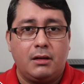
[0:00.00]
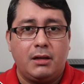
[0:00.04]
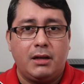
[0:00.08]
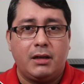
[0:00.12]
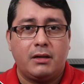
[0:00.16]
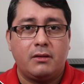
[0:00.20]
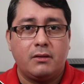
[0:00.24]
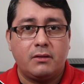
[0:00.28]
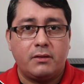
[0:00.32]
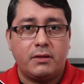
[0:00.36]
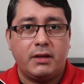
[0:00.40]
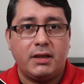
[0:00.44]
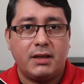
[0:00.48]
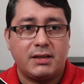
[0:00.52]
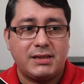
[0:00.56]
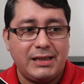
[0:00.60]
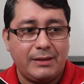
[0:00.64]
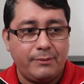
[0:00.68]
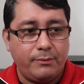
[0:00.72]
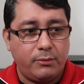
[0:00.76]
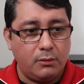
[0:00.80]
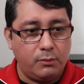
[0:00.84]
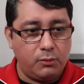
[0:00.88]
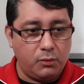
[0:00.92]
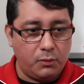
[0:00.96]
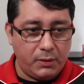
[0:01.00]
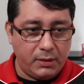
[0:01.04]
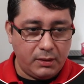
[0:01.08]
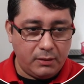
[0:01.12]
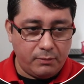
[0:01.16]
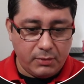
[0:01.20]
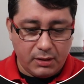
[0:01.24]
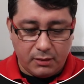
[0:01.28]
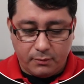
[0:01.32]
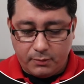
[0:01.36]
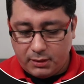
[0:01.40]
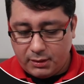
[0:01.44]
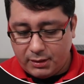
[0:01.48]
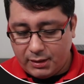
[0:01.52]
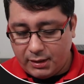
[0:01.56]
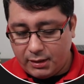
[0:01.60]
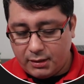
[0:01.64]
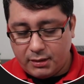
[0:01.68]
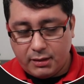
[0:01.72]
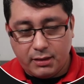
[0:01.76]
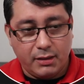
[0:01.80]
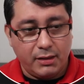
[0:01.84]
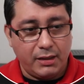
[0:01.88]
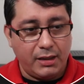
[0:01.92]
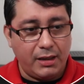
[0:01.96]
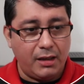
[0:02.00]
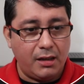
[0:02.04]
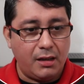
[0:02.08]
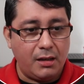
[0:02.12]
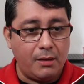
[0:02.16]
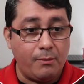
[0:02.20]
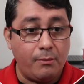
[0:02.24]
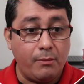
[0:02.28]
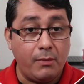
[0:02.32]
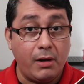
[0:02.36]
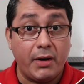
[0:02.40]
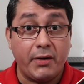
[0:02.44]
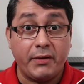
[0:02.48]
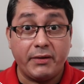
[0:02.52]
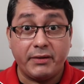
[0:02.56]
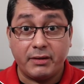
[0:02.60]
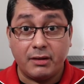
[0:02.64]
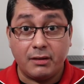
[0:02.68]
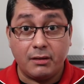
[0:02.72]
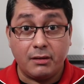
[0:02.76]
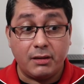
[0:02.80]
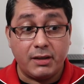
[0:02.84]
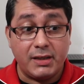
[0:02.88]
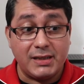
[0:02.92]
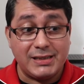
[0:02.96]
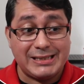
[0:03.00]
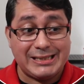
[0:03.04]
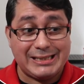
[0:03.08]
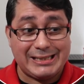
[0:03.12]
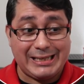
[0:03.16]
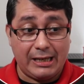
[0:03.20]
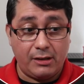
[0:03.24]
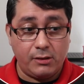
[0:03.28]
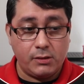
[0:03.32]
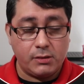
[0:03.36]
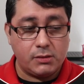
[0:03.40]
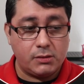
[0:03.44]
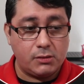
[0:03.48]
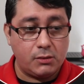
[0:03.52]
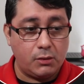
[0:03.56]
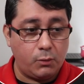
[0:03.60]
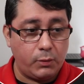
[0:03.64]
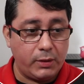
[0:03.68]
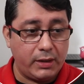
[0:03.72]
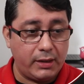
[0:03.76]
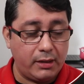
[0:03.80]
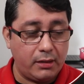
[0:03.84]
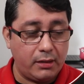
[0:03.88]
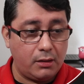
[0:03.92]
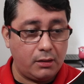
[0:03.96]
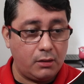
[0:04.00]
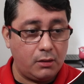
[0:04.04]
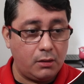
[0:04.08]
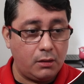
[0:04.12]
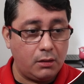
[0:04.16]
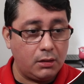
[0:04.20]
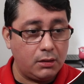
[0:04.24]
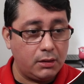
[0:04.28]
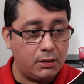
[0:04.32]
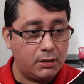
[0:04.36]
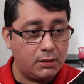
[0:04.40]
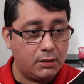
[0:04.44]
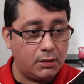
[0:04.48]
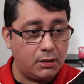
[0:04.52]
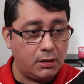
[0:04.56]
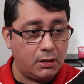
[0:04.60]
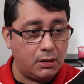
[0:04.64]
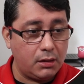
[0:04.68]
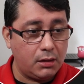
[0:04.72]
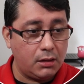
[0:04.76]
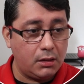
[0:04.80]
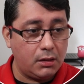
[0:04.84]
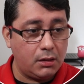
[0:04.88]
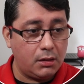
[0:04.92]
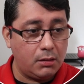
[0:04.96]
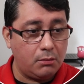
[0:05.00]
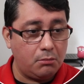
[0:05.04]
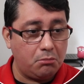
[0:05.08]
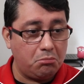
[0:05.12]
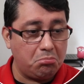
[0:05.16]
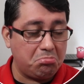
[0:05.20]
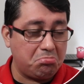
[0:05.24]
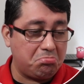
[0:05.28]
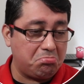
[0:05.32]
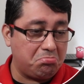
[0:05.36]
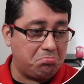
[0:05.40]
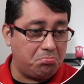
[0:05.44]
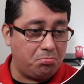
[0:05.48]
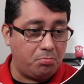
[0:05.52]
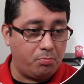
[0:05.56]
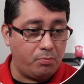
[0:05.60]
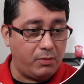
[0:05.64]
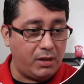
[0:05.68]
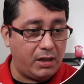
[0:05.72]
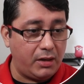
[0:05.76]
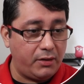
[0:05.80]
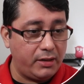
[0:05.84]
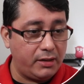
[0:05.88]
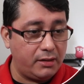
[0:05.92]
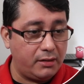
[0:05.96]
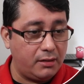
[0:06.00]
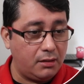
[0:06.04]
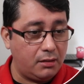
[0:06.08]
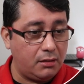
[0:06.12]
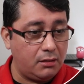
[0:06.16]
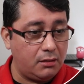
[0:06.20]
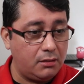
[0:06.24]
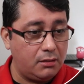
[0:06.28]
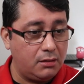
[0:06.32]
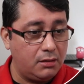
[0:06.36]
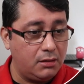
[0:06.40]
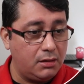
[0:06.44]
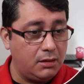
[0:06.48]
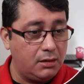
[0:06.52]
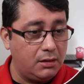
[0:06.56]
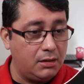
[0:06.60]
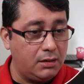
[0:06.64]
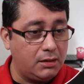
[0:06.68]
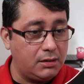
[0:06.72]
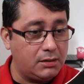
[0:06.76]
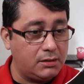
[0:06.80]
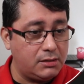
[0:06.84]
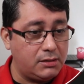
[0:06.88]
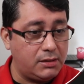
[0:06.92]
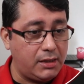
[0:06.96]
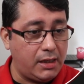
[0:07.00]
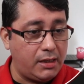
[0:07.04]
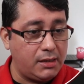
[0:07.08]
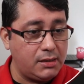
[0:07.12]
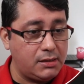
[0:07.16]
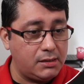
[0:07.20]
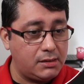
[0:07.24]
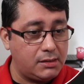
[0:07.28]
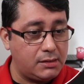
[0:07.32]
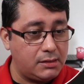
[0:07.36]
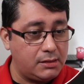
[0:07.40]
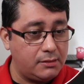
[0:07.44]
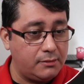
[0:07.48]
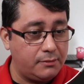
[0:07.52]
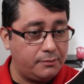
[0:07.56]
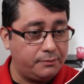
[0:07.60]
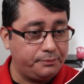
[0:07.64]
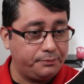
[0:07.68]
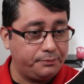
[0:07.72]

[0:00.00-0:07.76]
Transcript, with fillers: A concrete example would be maybe adding a marital status, so we call it uh, marital status